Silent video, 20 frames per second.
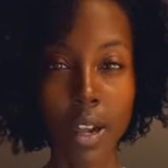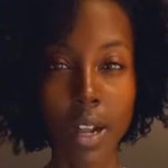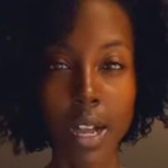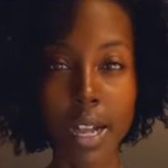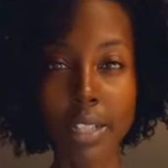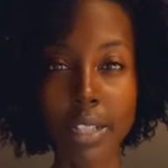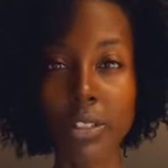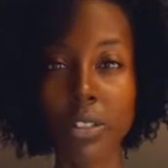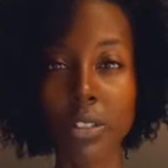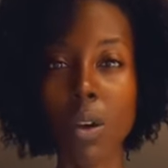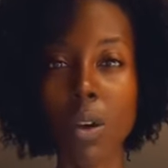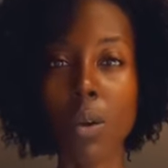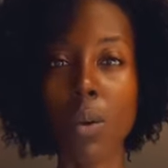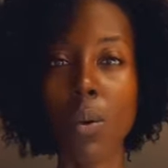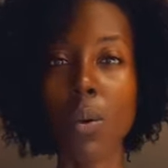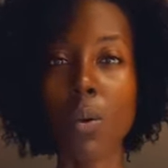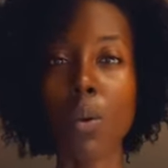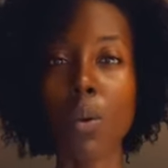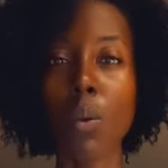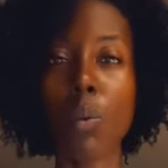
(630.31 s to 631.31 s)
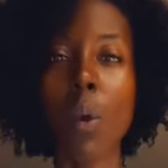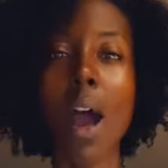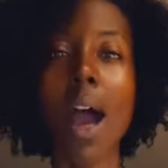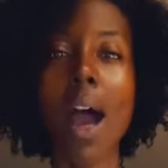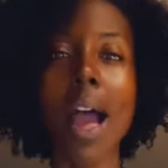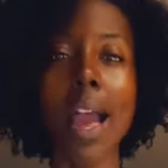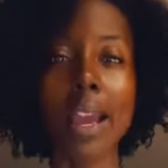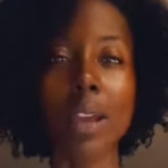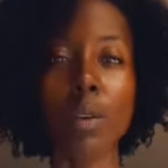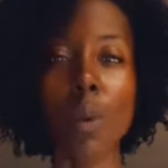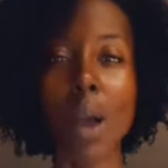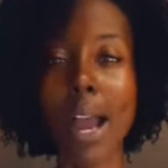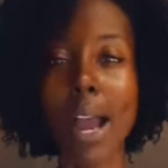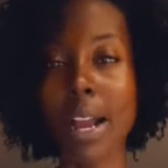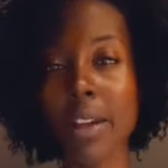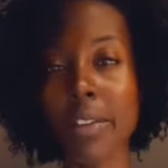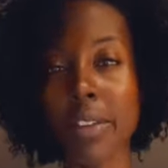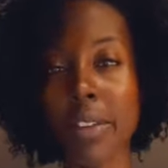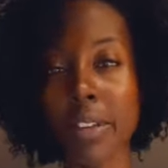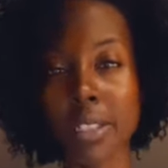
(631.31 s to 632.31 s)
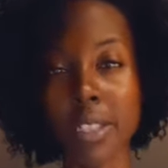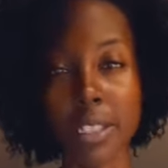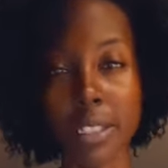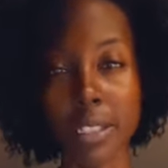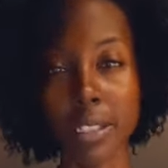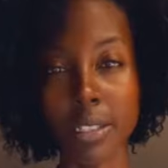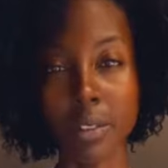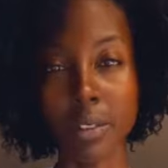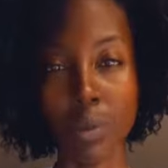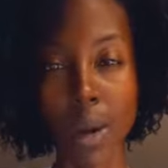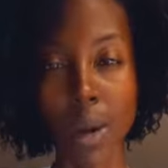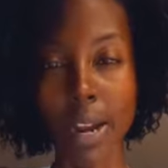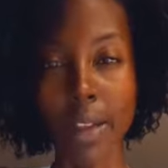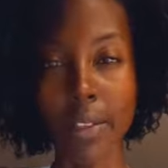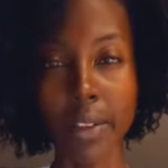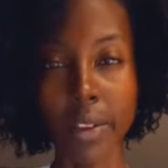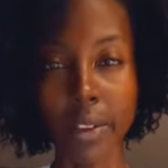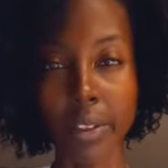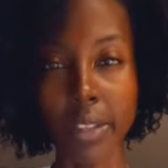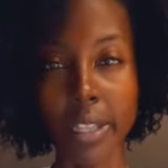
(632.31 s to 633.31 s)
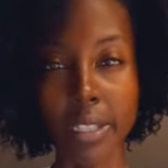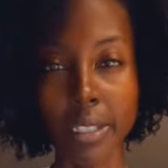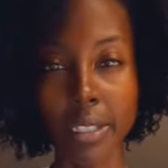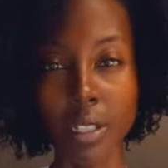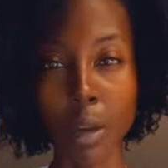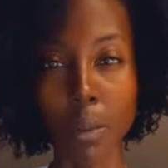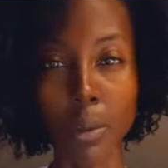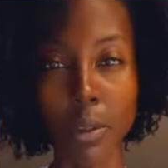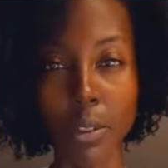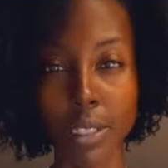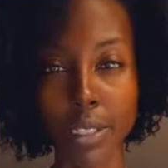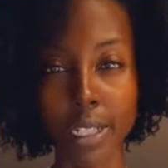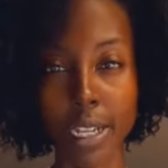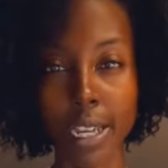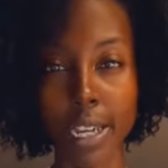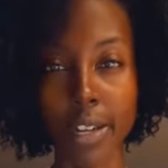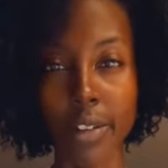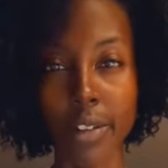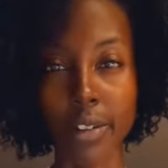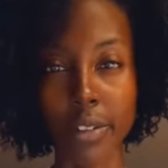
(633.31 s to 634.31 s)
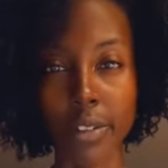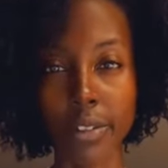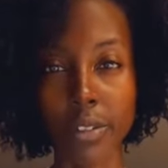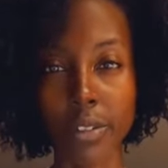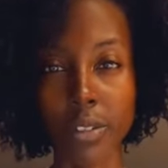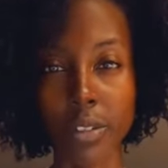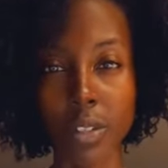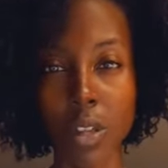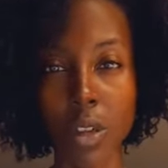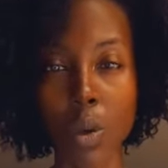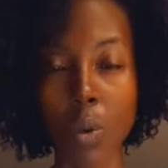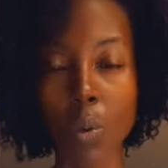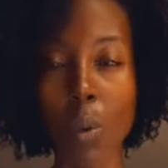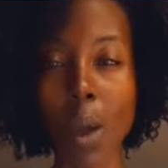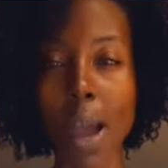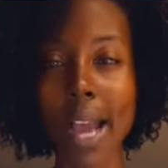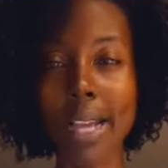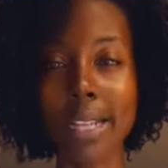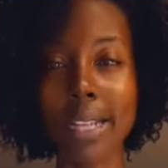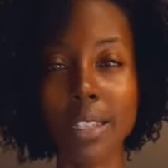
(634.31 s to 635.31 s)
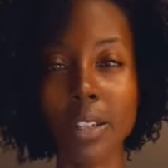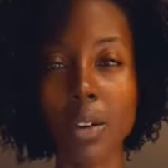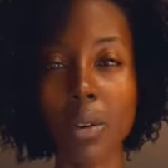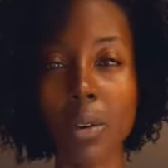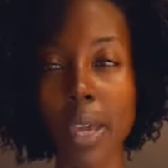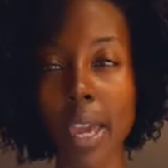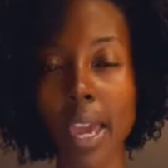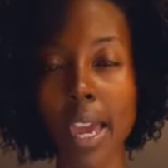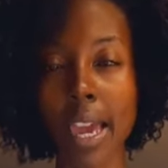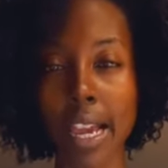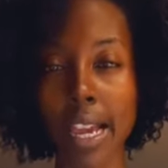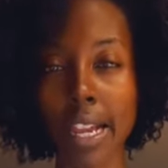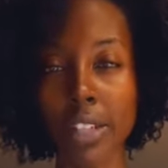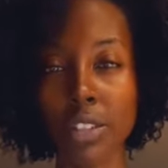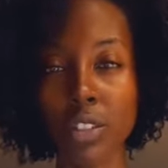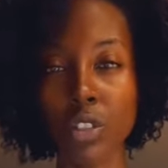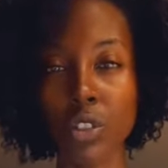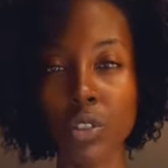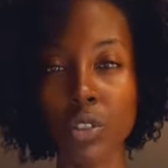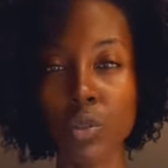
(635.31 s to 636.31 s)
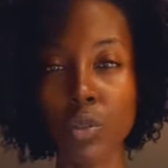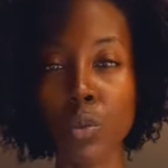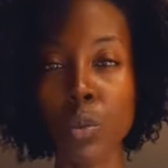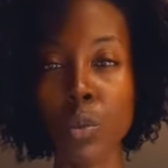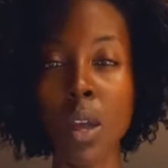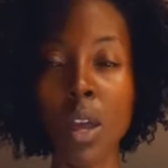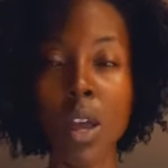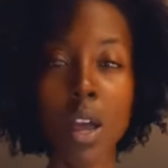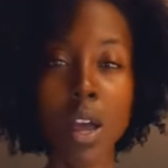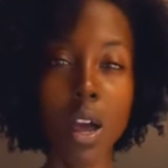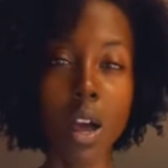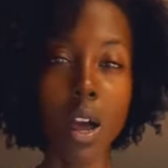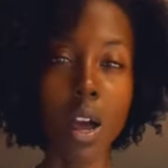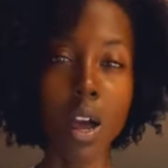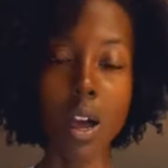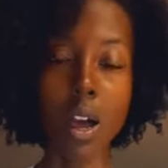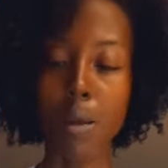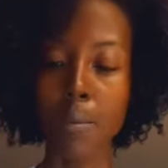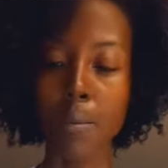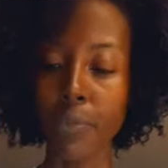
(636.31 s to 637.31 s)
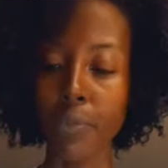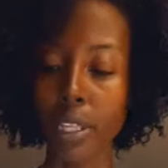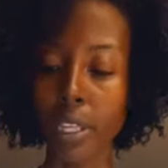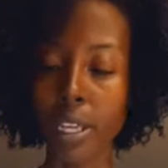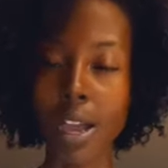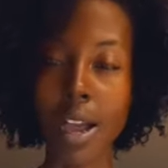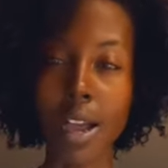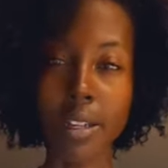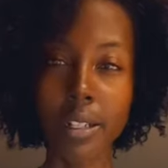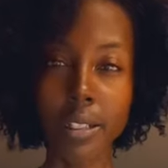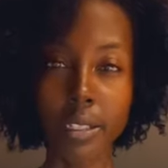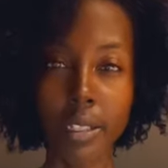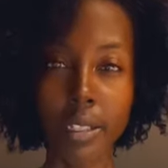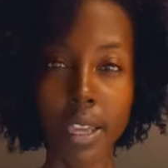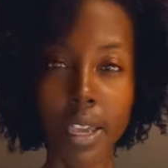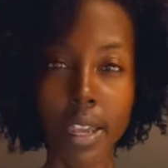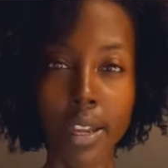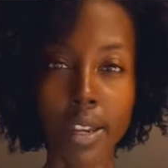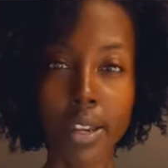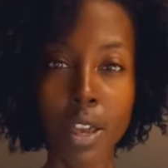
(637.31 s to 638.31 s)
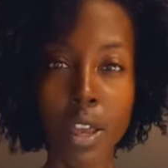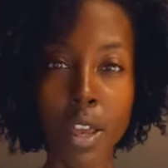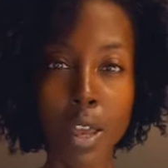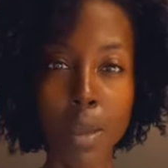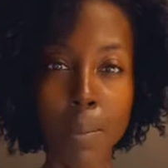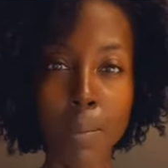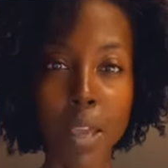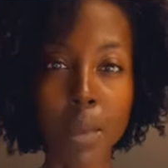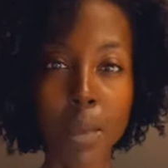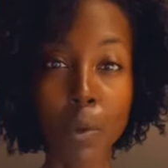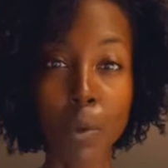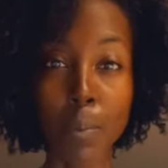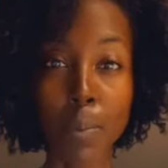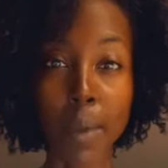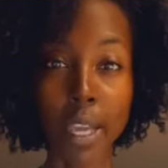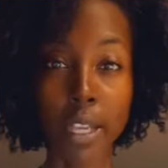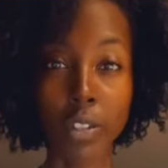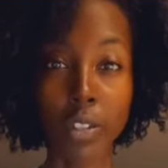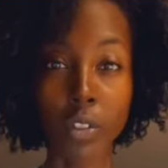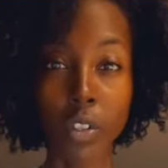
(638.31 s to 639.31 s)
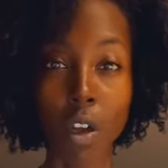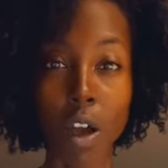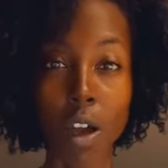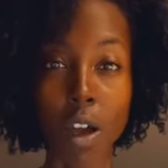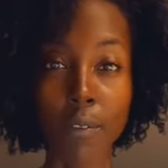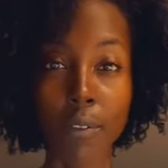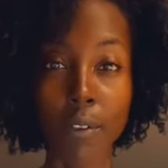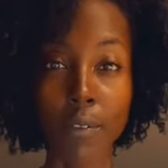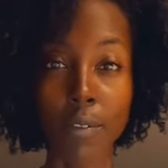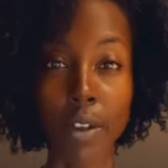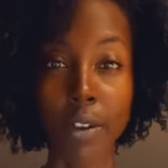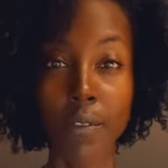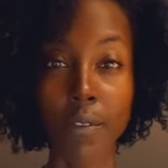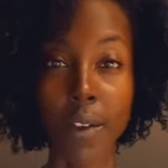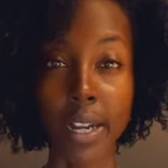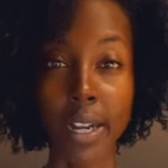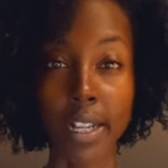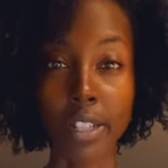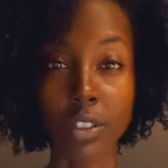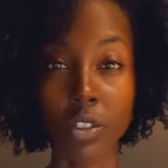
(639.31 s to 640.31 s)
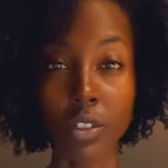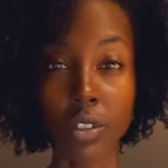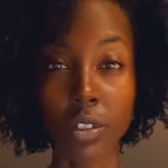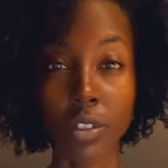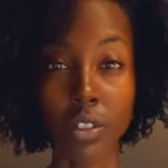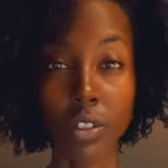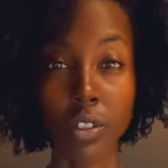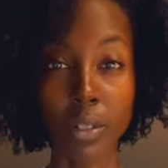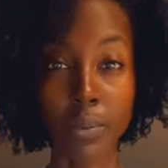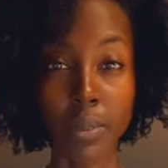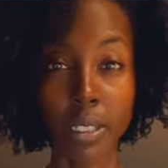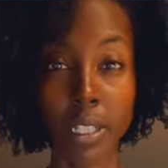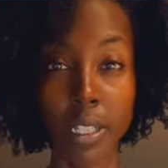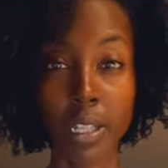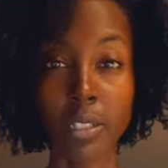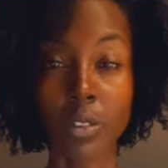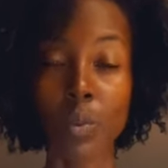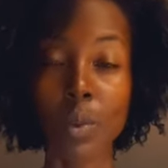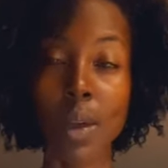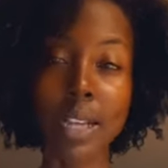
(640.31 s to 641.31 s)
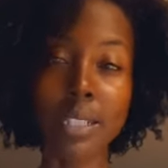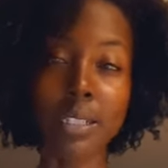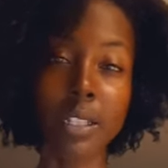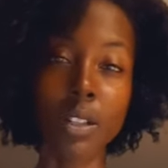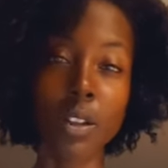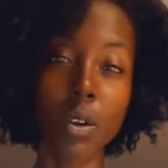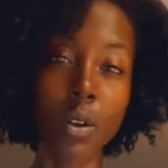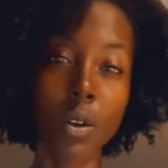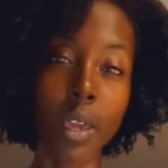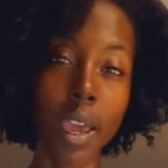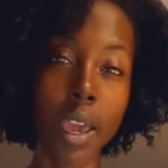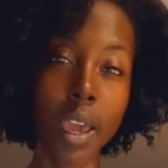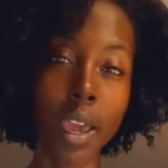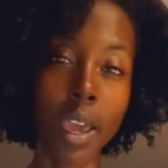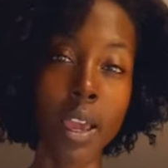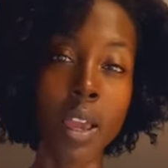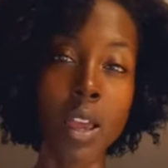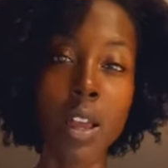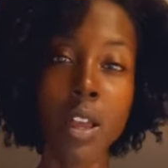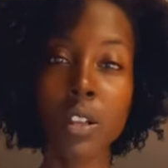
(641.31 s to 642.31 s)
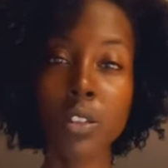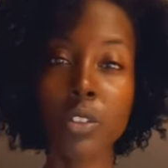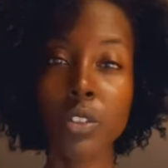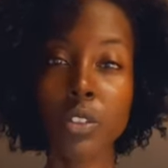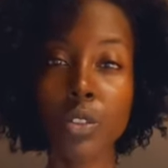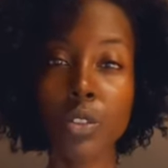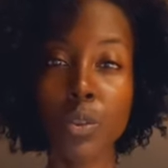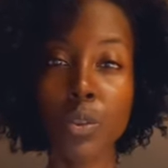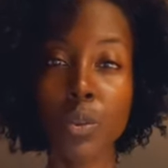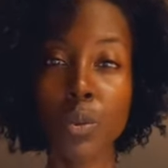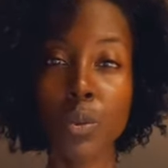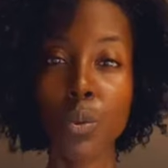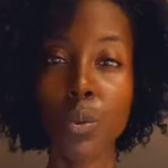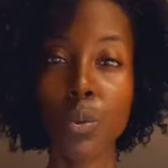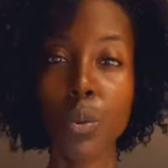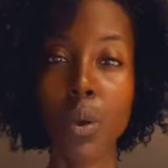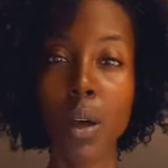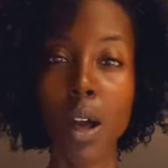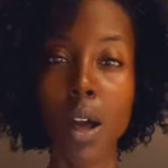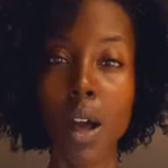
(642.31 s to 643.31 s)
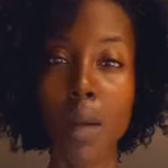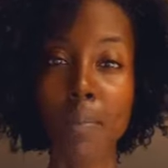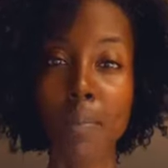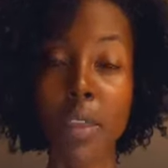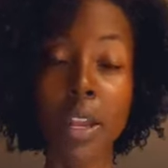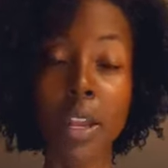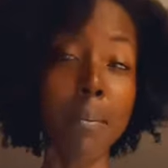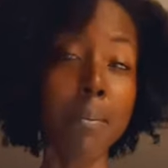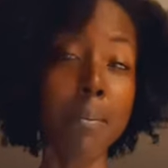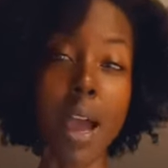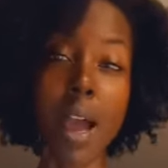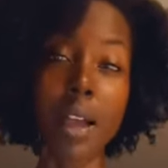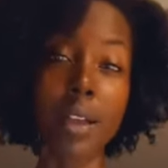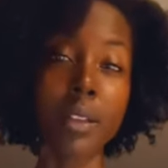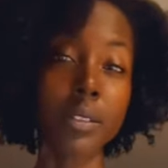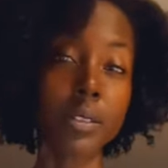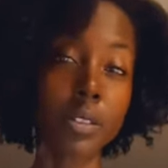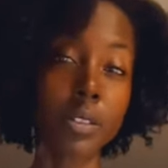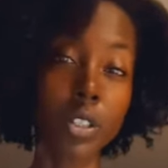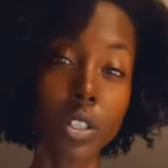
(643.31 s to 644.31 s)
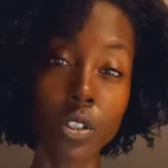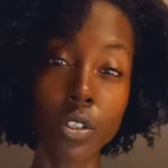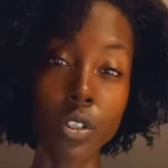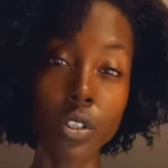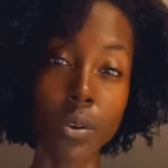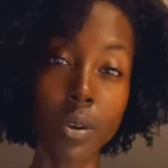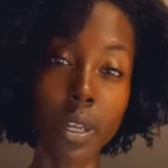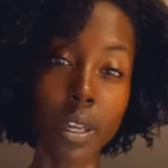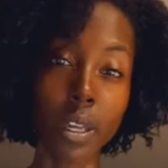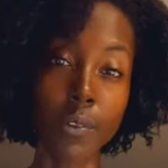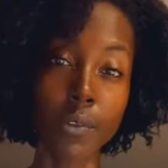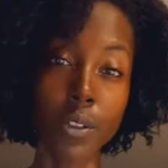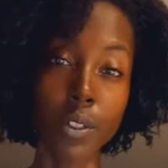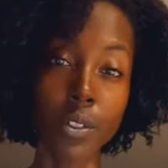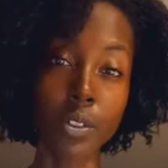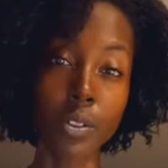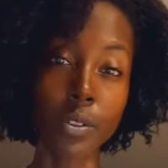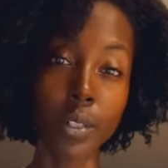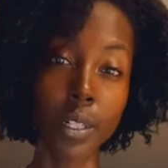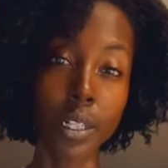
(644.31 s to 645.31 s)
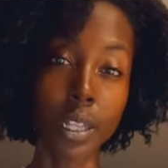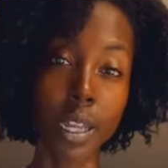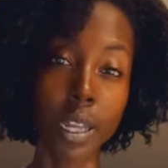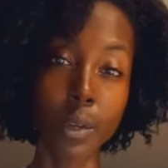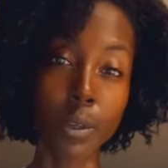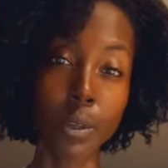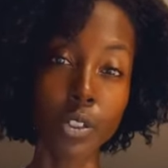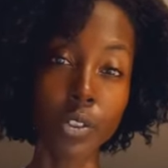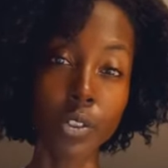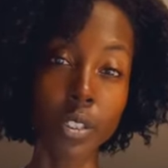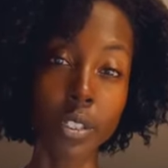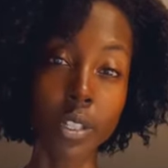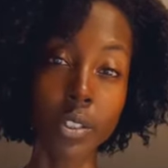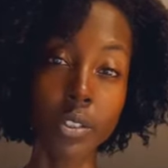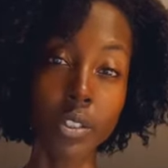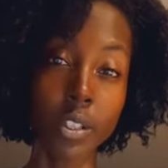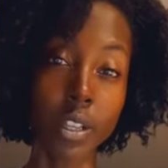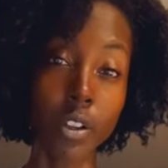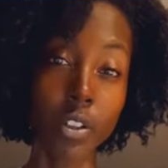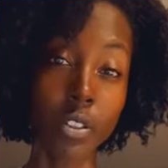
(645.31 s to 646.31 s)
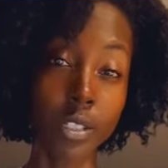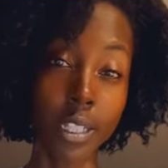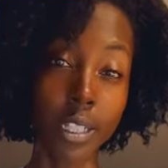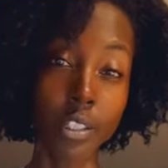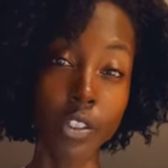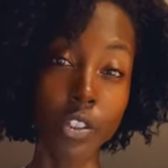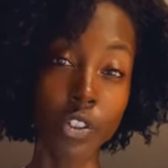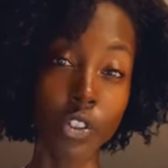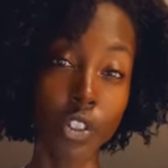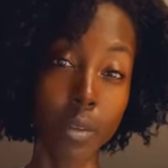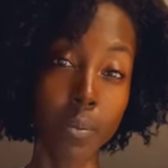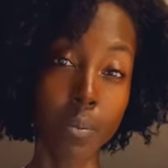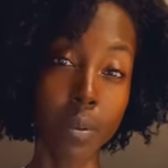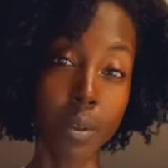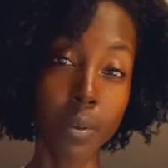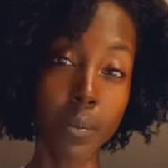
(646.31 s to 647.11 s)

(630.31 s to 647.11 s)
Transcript: And so why? Why are these, these why are there these double standards? Why is it okay to um, condescend people based off of their financial circumstance? Why is it okay to um, and I'm not condoning filtering language or, or censorship.